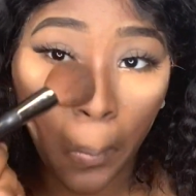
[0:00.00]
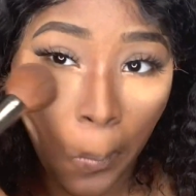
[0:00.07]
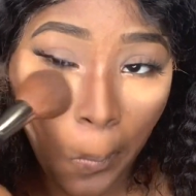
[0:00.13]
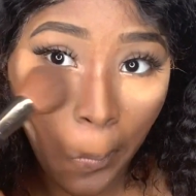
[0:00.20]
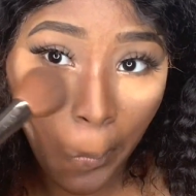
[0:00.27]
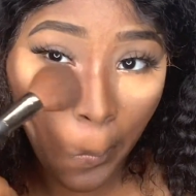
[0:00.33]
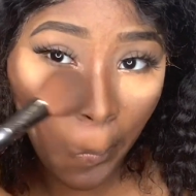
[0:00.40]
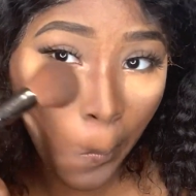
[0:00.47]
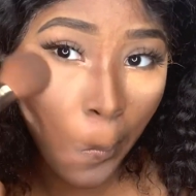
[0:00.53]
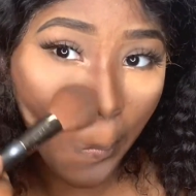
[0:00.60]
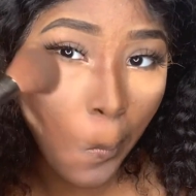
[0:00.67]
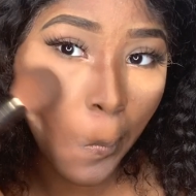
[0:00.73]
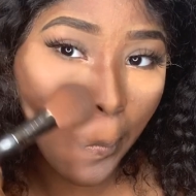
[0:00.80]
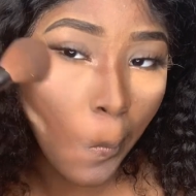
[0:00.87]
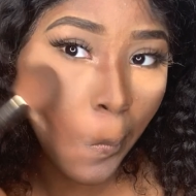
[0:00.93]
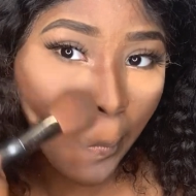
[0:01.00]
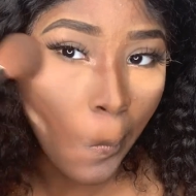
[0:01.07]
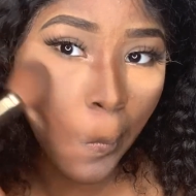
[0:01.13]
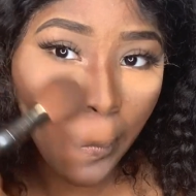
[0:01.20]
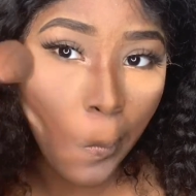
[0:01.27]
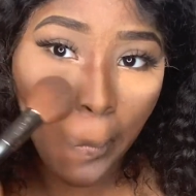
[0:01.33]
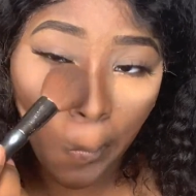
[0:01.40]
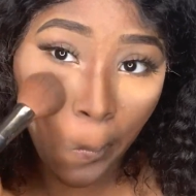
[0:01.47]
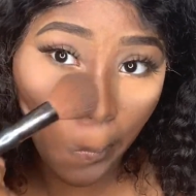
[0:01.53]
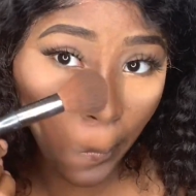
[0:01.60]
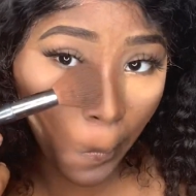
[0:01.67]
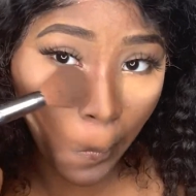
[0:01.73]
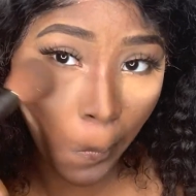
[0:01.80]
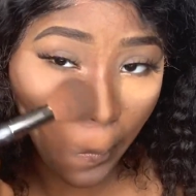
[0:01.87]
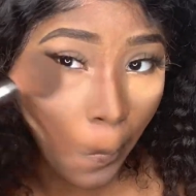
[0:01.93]
And I use
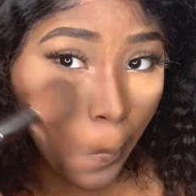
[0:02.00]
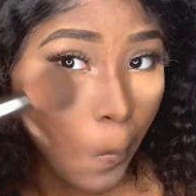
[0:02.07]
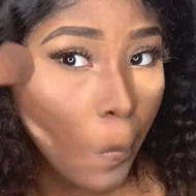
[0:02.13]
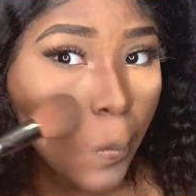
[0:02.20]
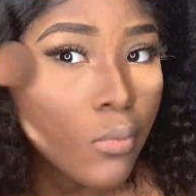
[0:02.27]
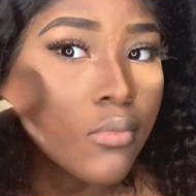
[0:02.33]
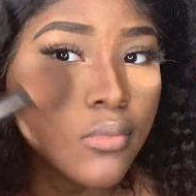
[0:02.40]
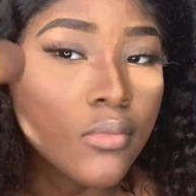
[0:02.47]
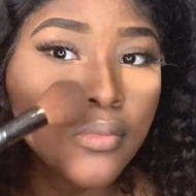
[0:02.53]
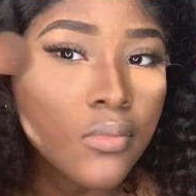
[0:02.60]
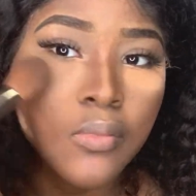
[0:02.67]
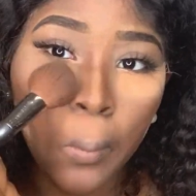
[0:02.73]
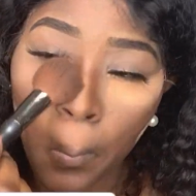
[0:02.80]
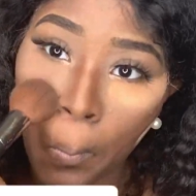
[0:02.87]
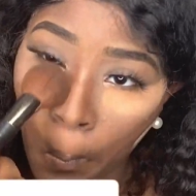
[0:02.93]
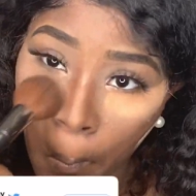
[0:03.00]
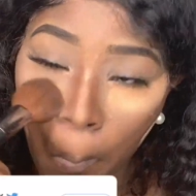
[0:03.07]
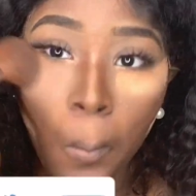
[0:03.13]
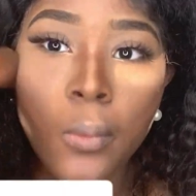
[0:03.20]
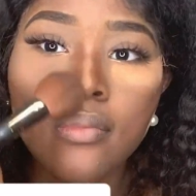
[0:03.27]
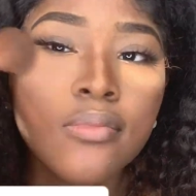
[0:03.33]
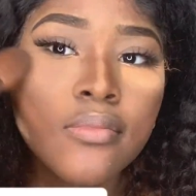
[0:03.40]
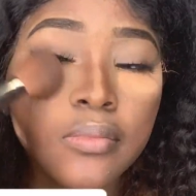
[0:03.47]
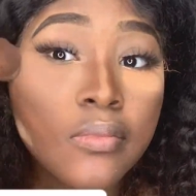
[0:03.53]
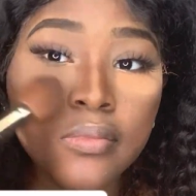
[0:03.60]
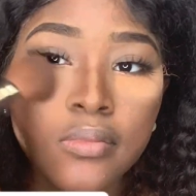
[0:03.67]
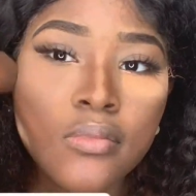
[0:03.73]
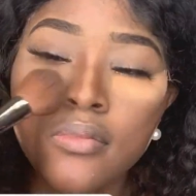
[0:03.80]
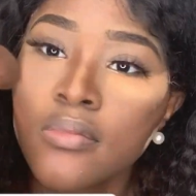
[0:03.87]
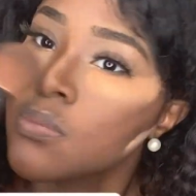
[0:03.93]
two different brushes. The big brush, I
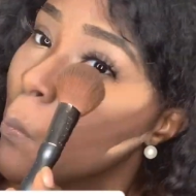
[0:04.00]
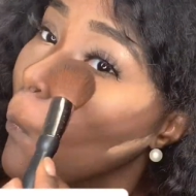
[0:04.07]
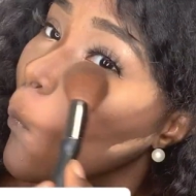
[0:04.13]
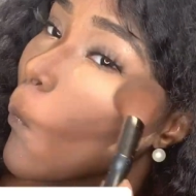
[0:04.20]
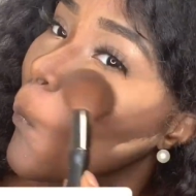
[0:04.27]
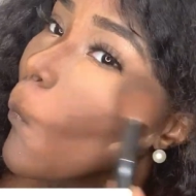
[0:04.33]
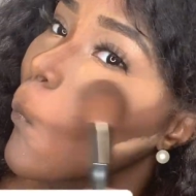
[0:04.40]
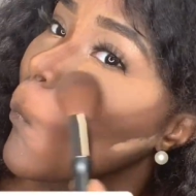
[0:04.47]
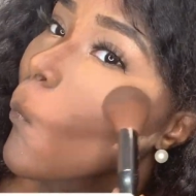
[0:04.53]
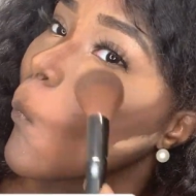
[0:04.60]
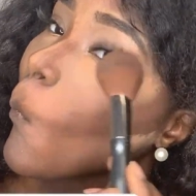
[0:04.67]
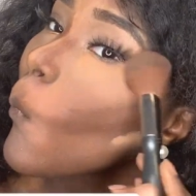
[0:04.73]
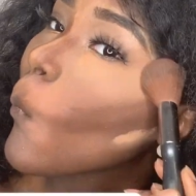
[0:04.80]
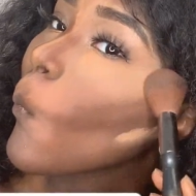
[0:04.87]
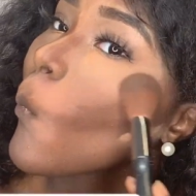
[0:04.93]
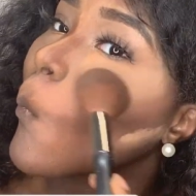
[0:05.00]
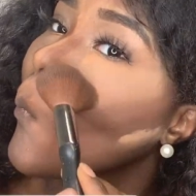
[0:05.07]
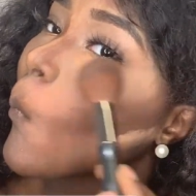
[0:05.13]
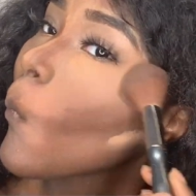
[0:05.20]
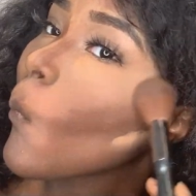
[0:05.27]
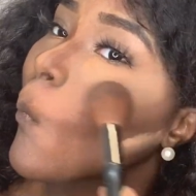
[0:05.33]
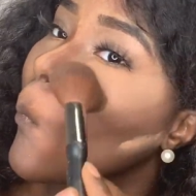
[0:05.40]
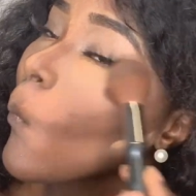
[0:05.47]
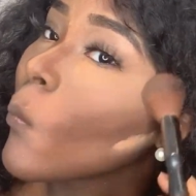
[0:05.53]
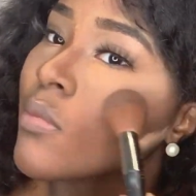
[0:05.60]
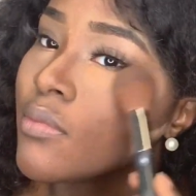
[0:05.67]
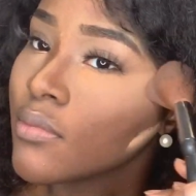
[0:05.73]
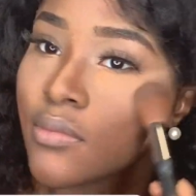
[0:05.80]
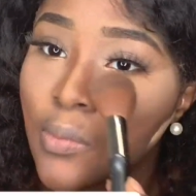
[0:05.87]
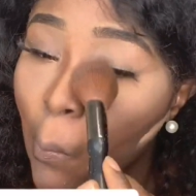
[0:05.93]
use that for the
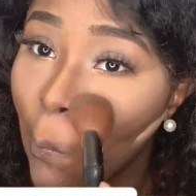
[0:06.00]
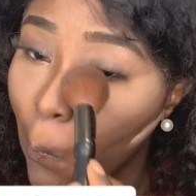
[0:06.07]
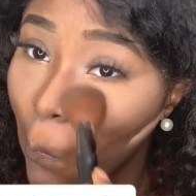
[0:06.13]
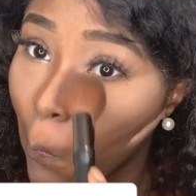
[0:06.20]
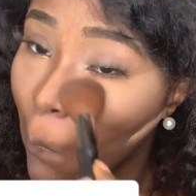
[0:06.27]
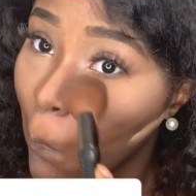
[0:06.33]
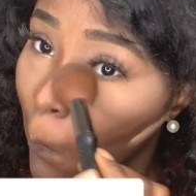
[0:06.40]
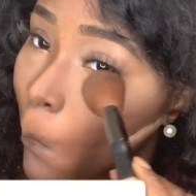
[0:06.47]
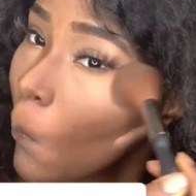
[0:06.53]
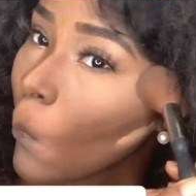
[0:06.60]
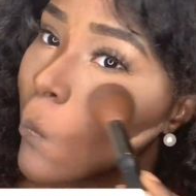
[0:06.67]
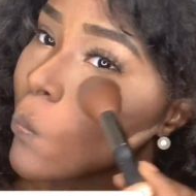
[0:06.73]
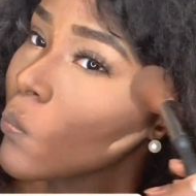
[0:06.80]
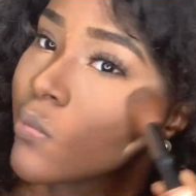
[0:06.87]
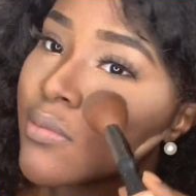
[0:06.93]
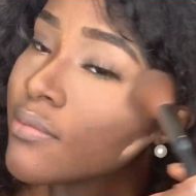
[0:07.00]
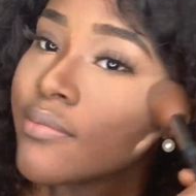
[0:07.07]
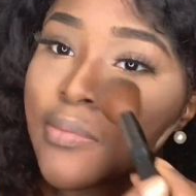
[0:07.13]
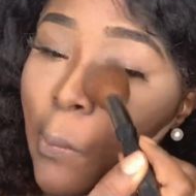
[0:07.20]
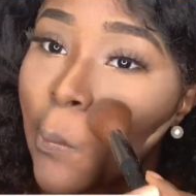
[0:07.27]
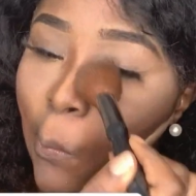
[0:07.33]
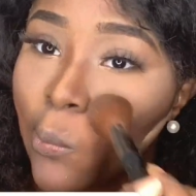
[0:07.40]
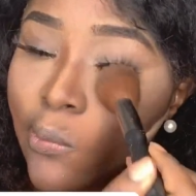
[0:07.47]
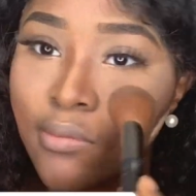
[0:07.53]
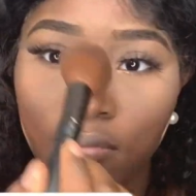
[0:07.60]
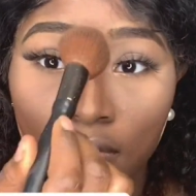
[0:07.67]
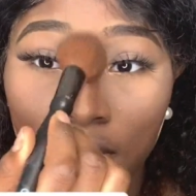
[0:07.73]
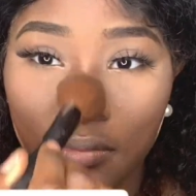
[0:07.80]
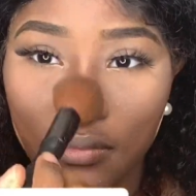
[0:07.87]
lighter concealer. And I just brush it off